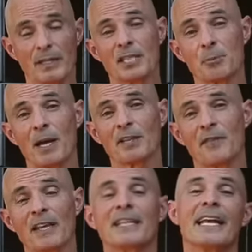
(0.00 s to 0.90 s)
despite the
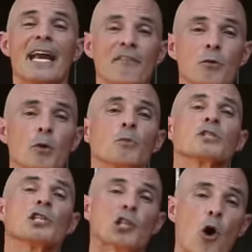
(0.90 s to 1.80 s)
fact that everyone was
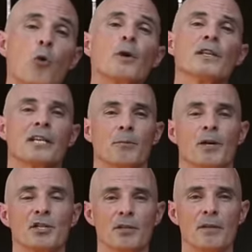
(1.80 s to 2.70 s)
lowering the
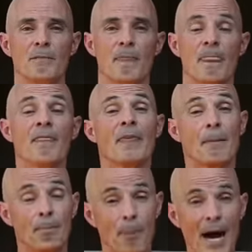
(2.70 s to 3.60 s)
compression,
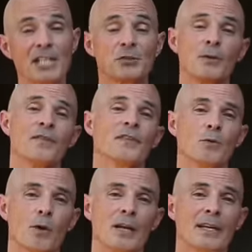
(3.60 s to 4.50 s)
that Boss 351